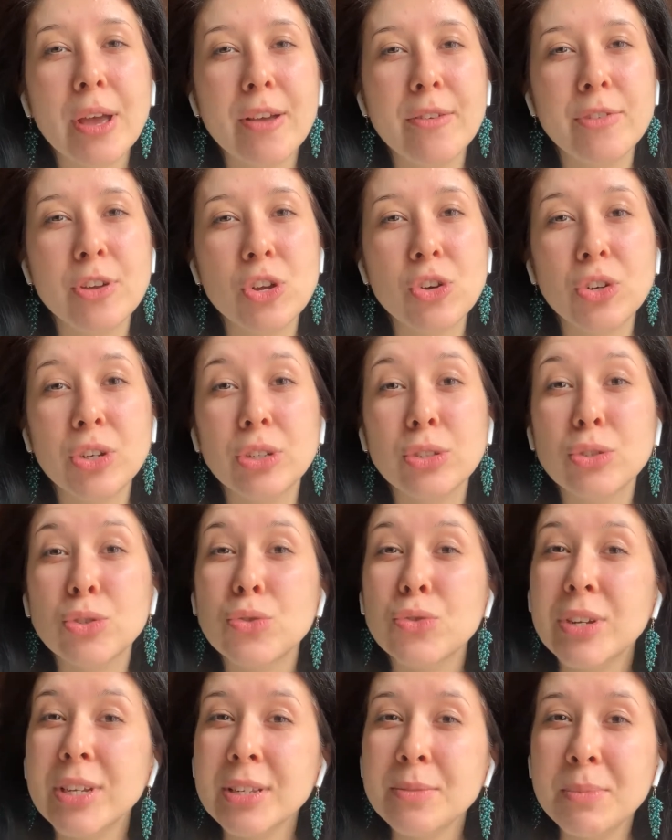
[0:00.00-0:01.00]

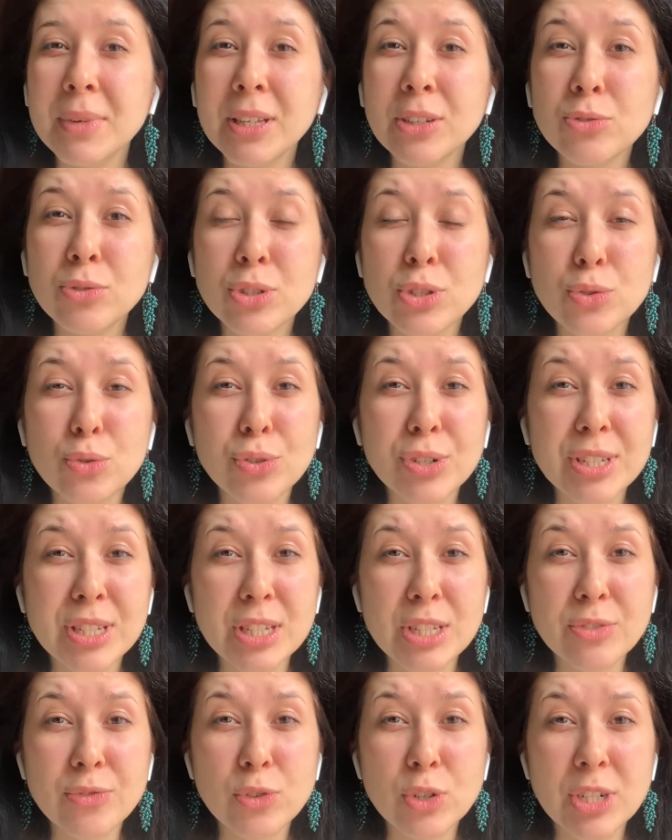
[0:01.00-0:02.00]
various ready-made
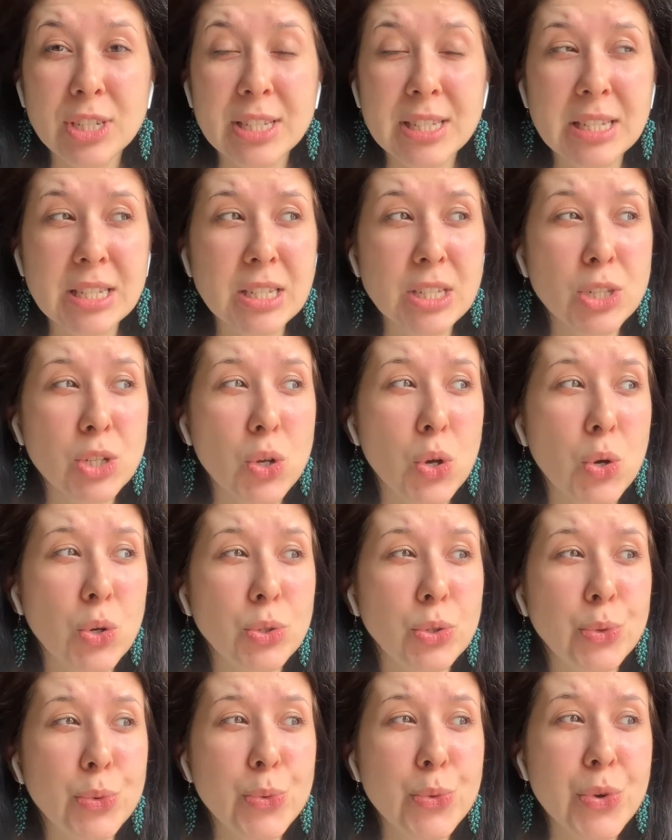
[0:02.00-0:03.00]
resources for Seesaw.
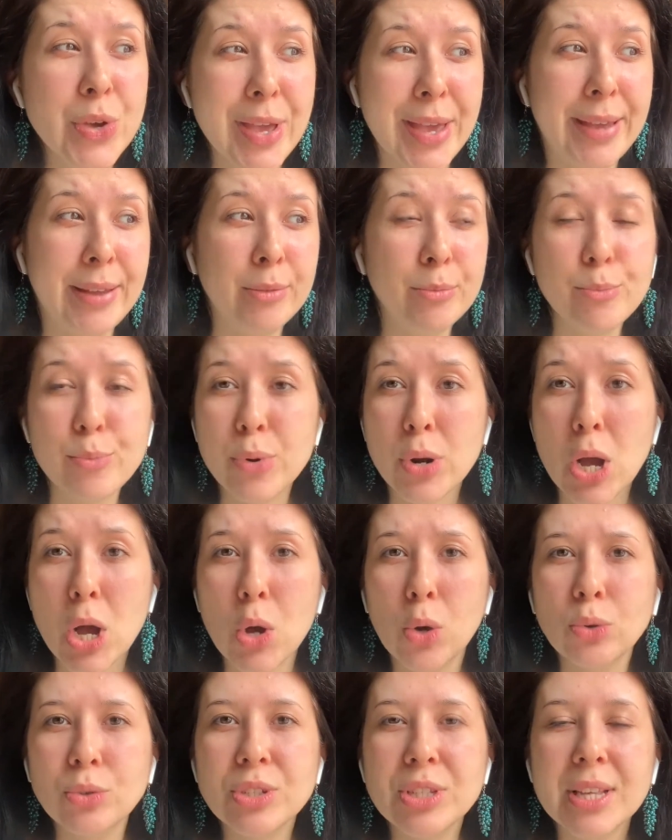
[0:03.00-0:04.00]
You can
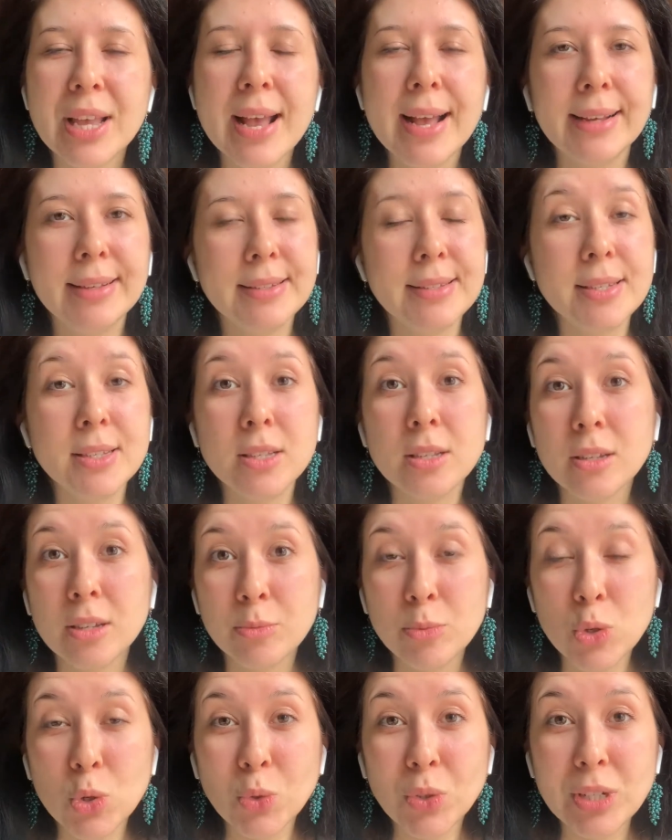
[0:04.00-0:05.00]
browse Seesaw
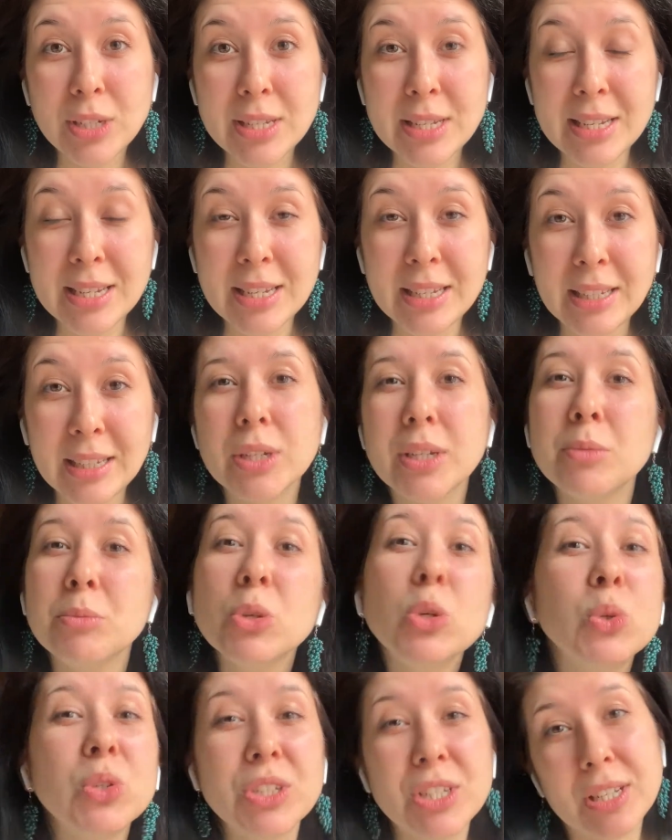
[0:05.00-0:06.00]
community
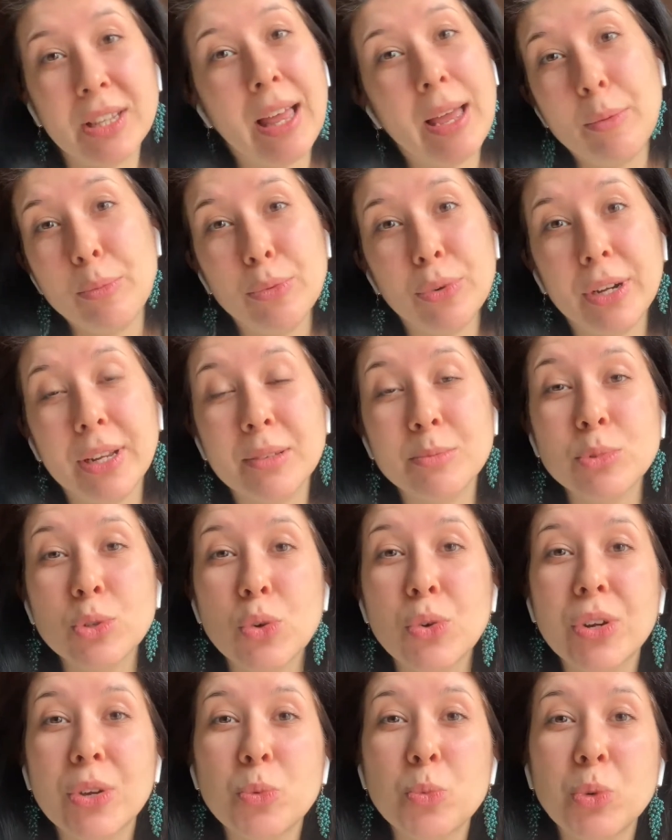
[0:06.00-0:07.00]

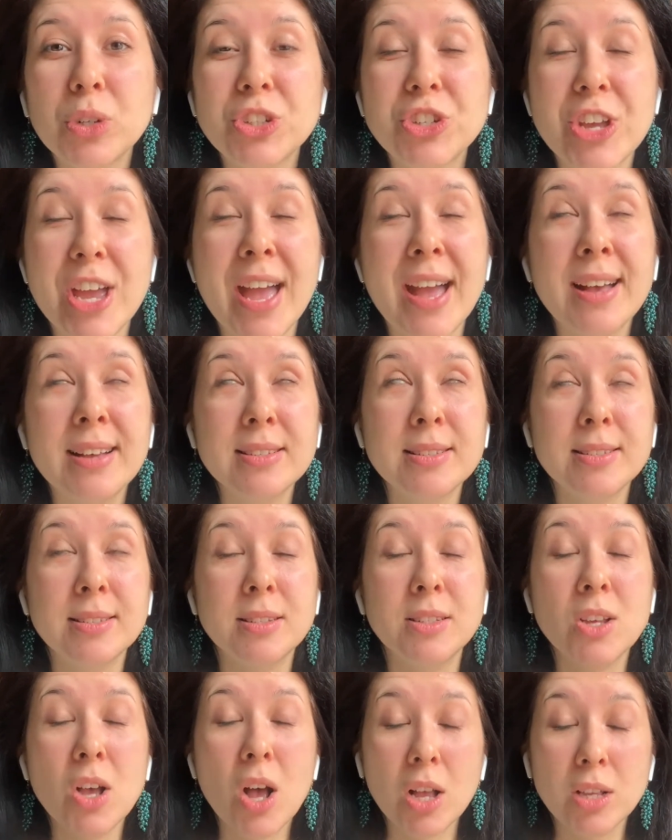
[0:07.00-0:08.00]
library, which
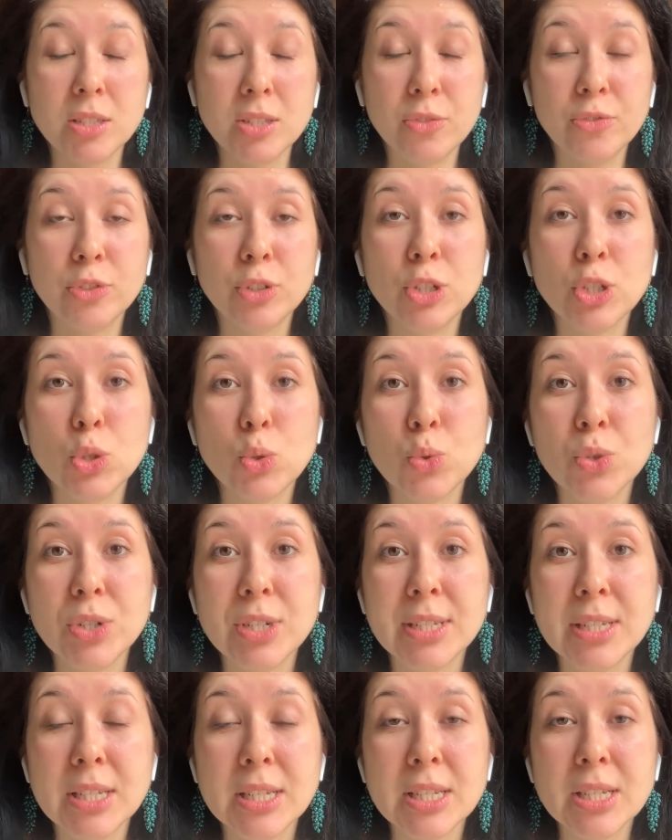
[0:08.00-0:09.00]
has tons of
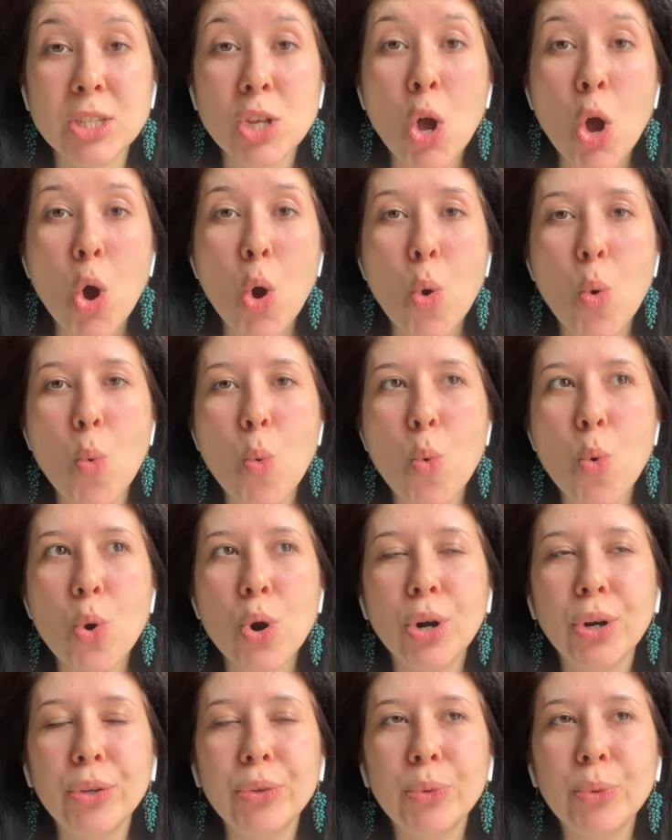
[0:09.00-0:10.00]
resources,
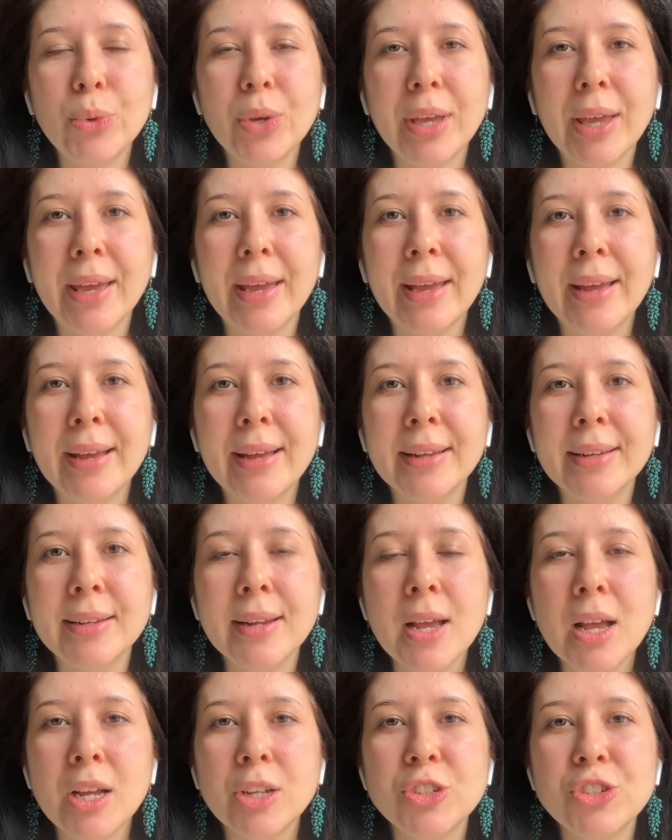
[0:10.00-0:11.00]
or you can
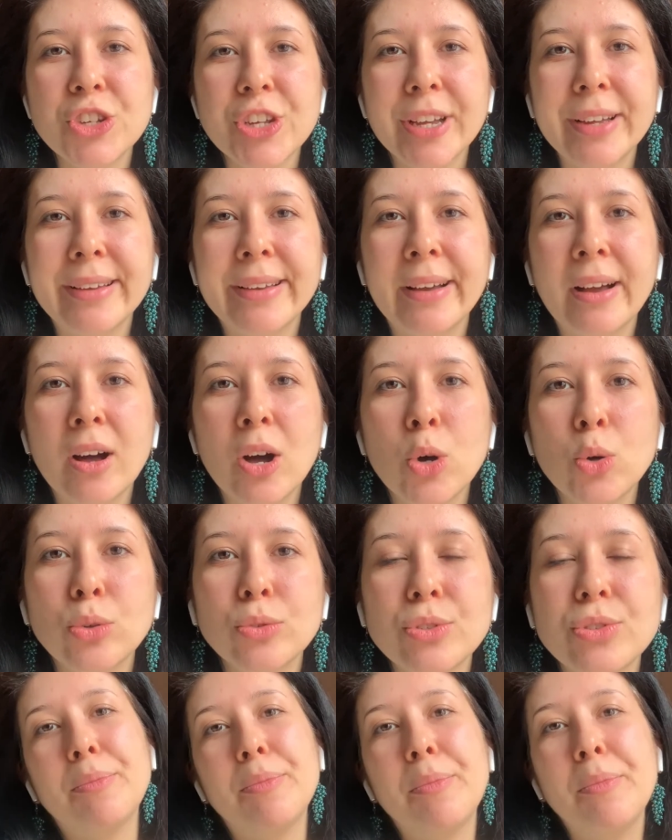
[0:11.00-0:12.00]
check
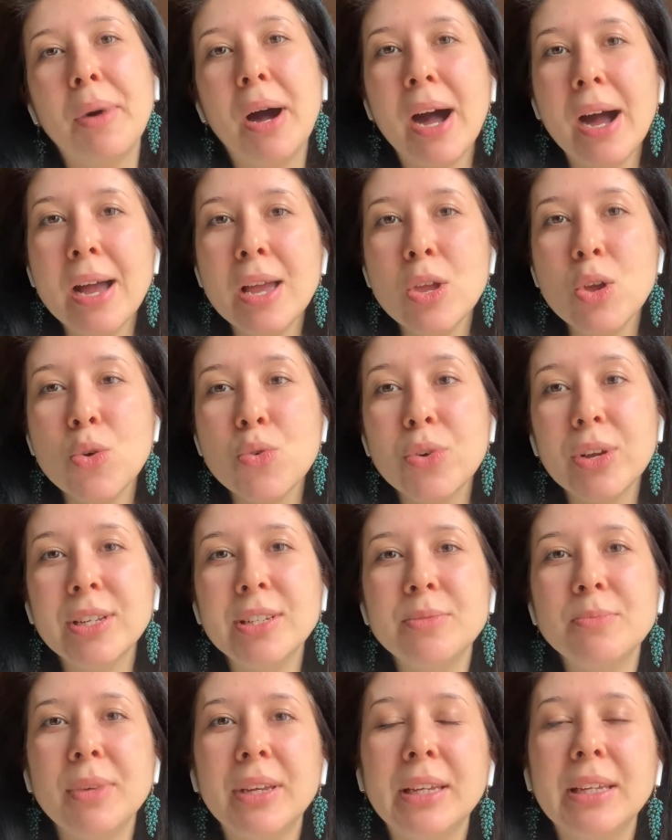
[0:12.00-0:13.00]
out my
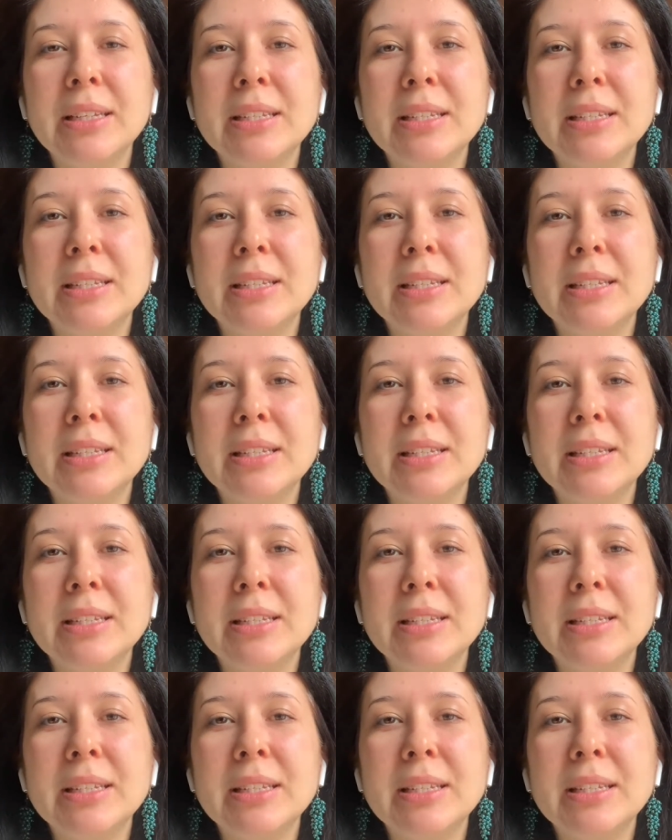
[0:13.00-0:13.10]
ready-made